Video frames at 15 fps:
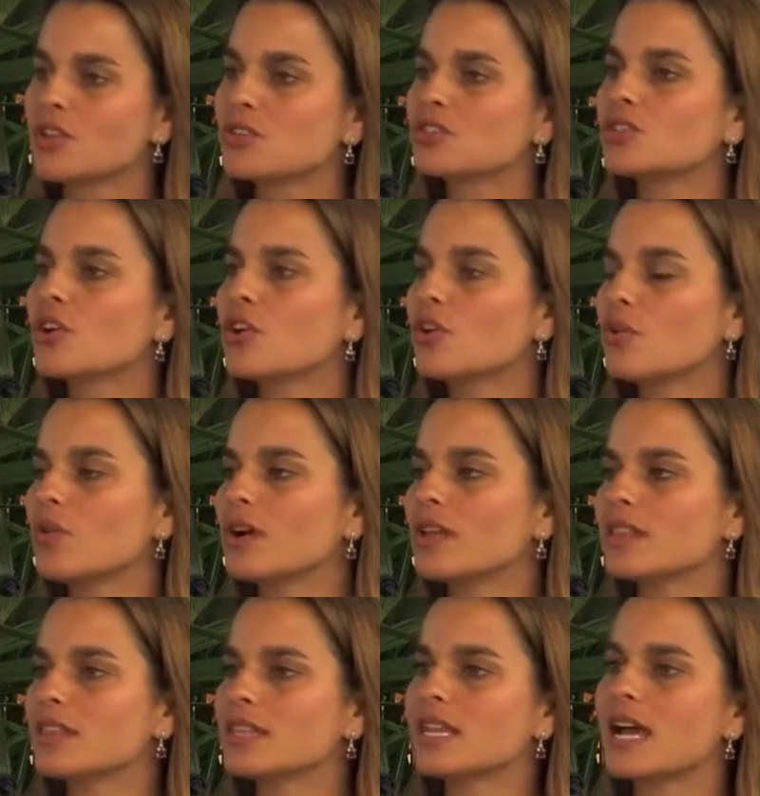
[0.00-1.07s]
So
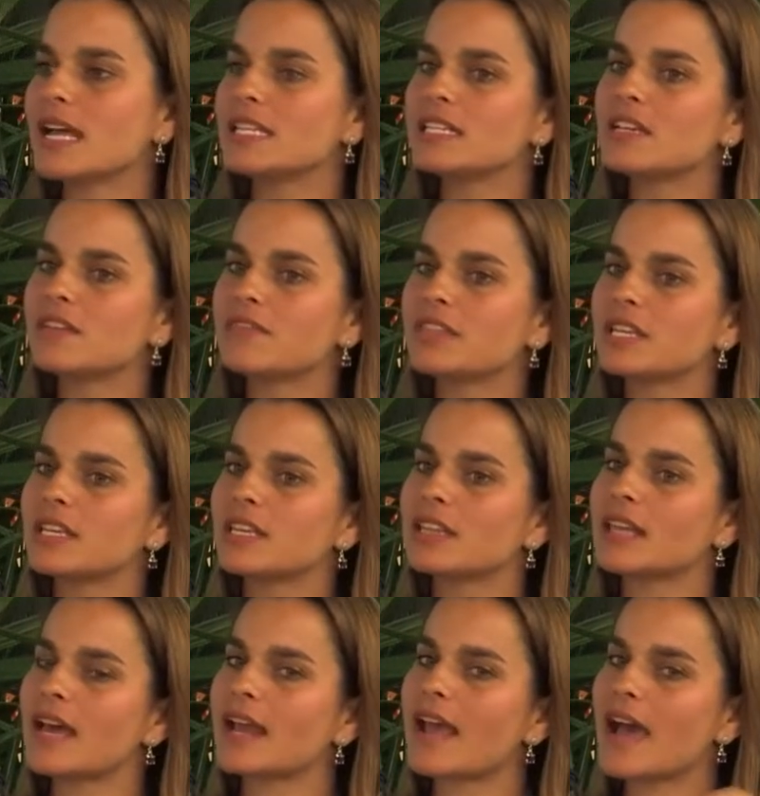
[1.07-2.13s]
the idea of thinking
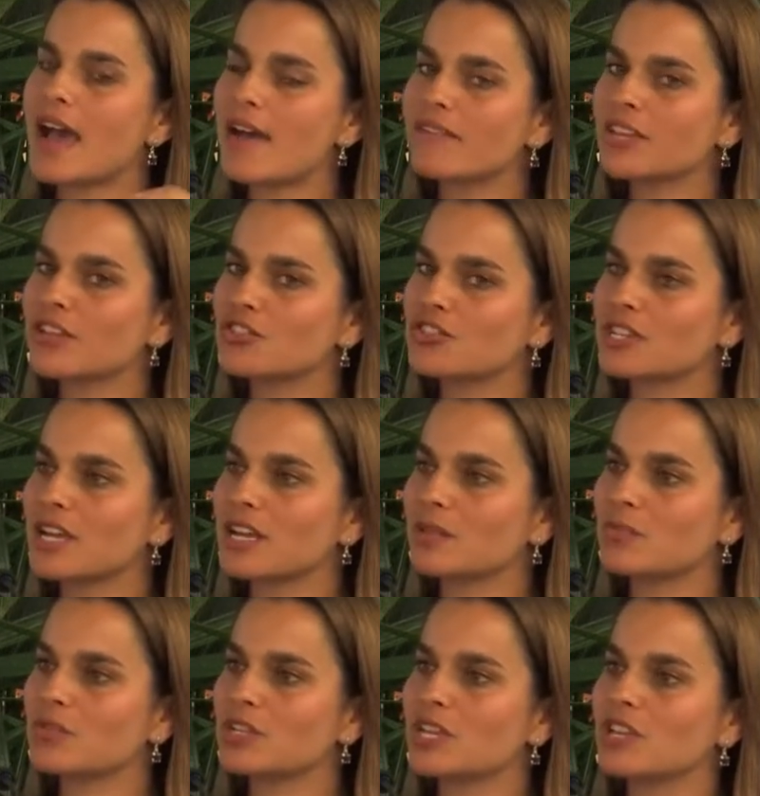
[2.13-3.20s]
that having a
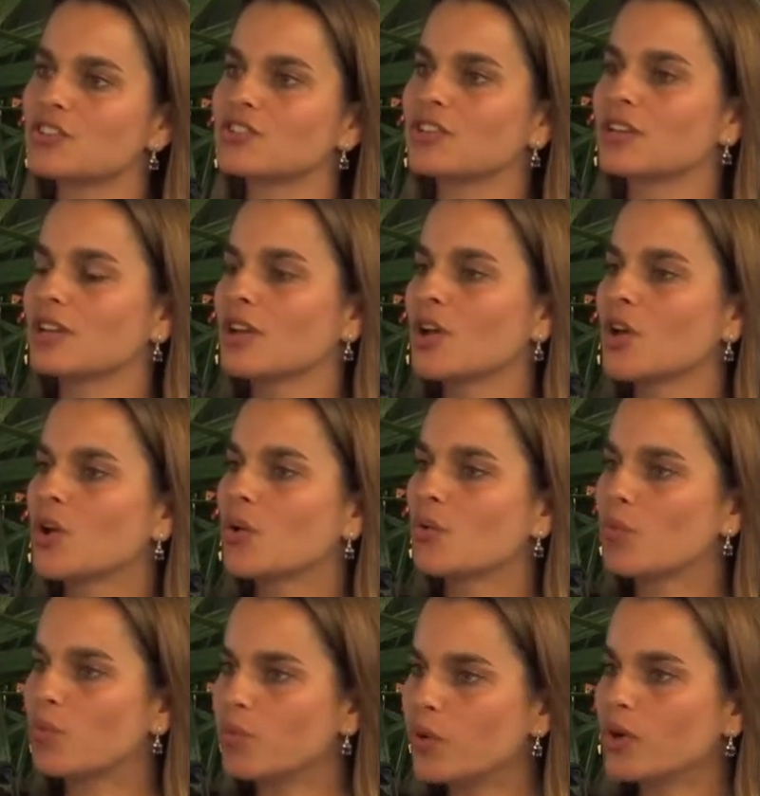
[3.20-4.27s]
genetic mutation
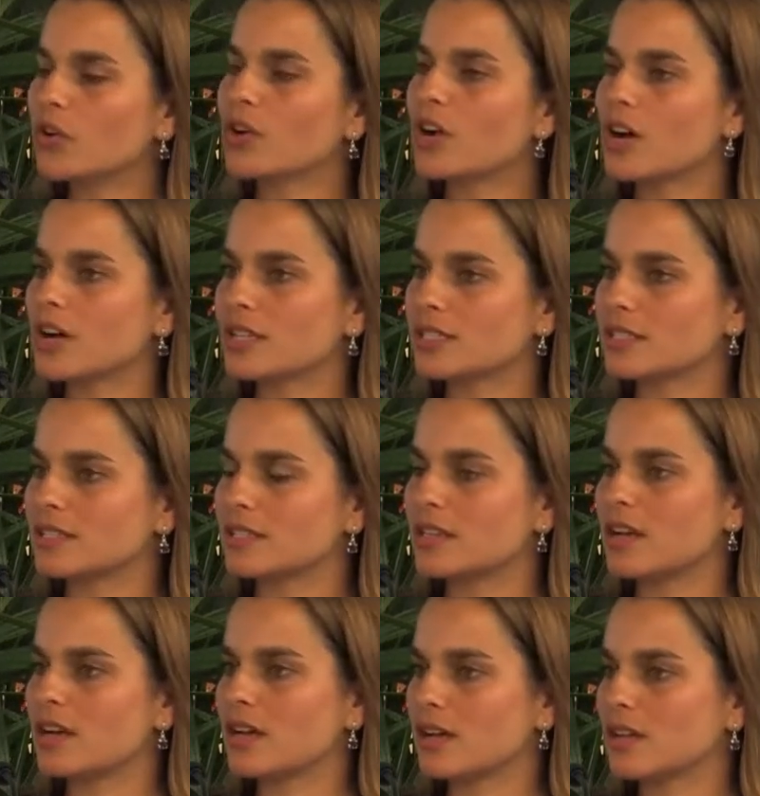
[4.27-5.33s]
will cause a,
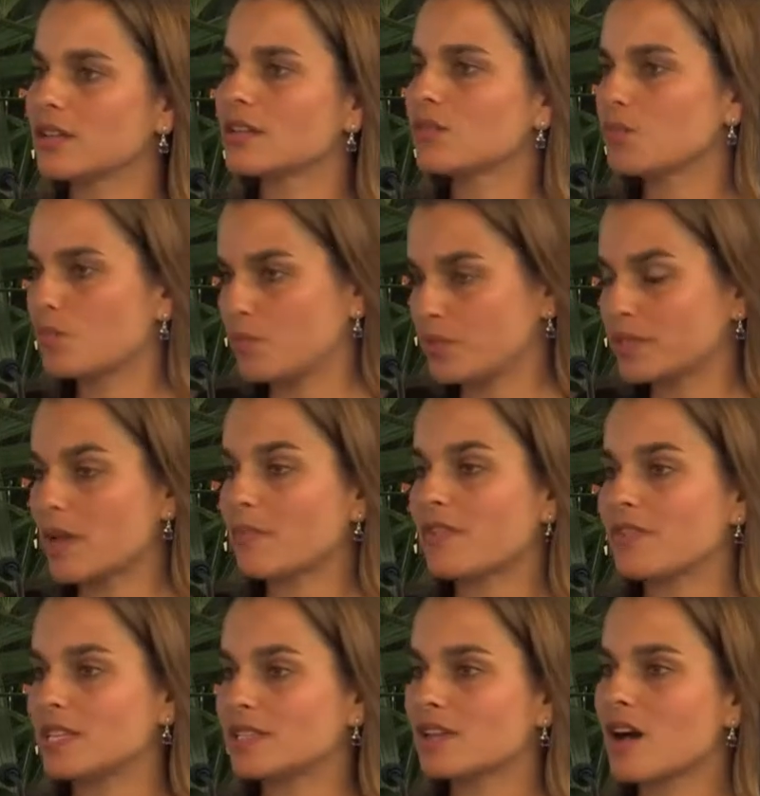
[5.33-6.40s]
uh, some
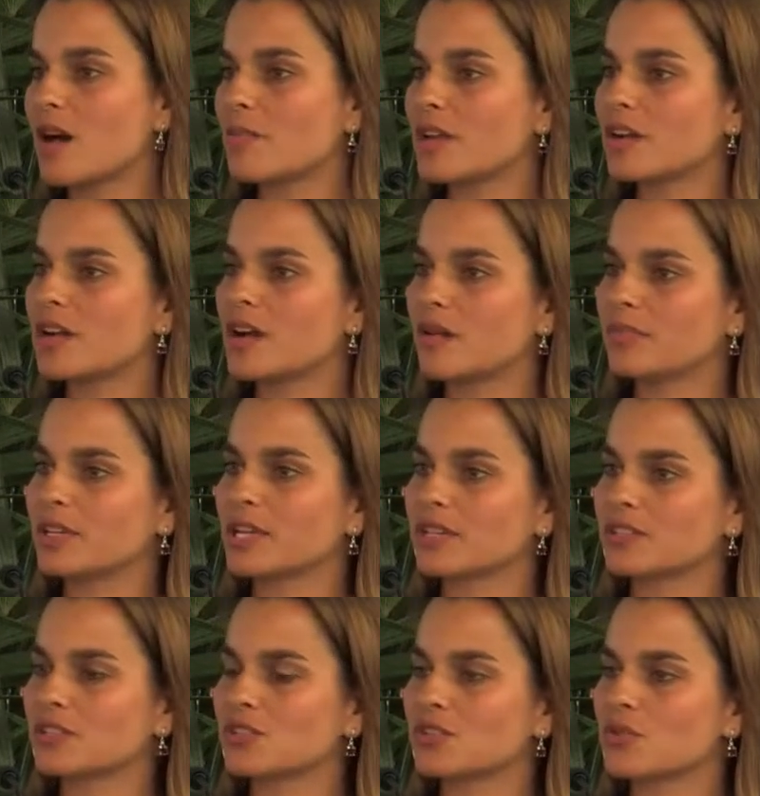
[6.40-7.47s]
of these common and
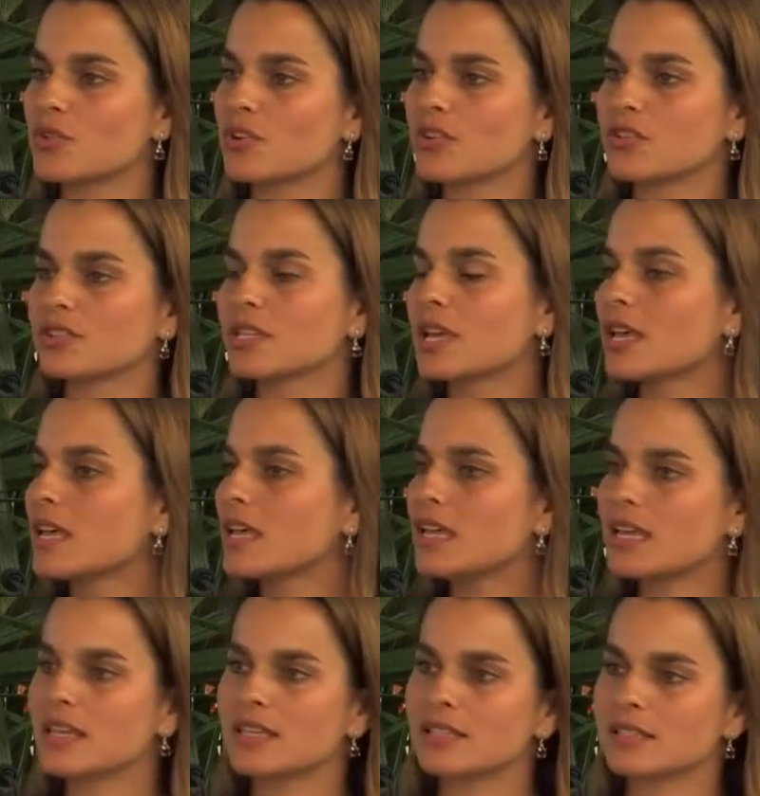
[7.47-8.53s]
complex disorders
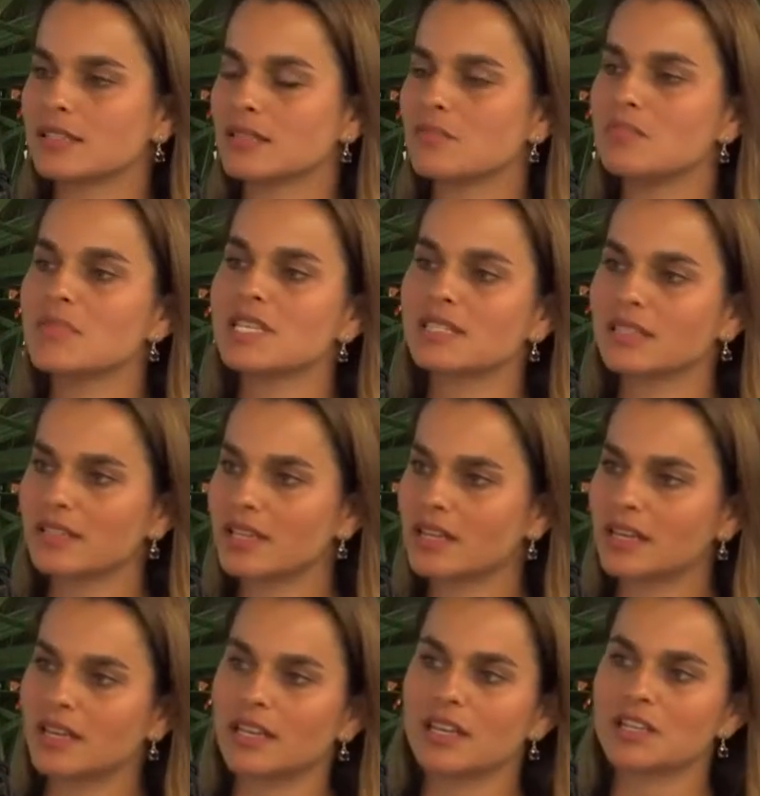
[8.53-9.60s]
is
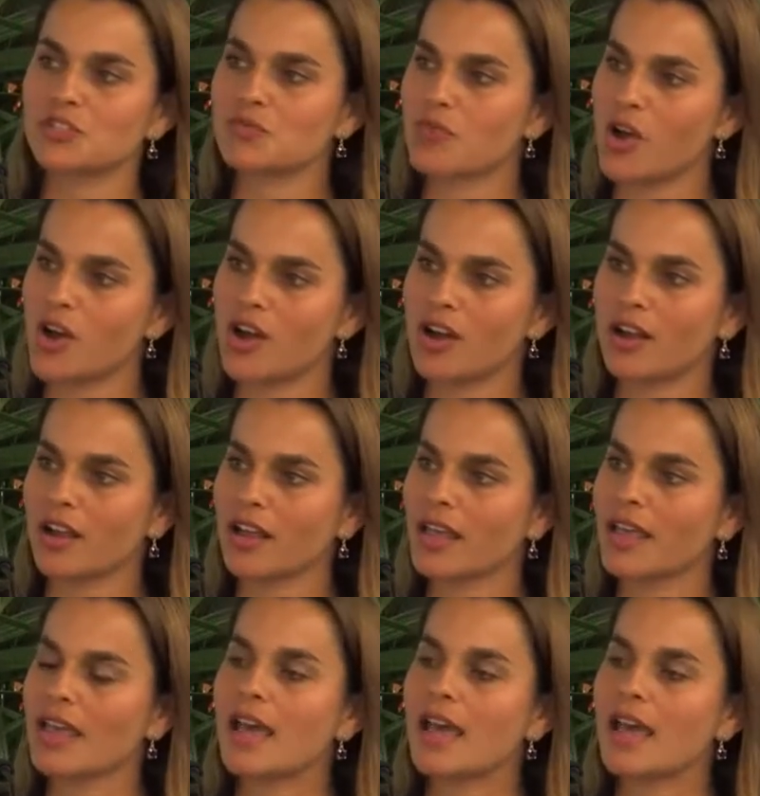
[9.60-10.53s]
misleading, it's wrong.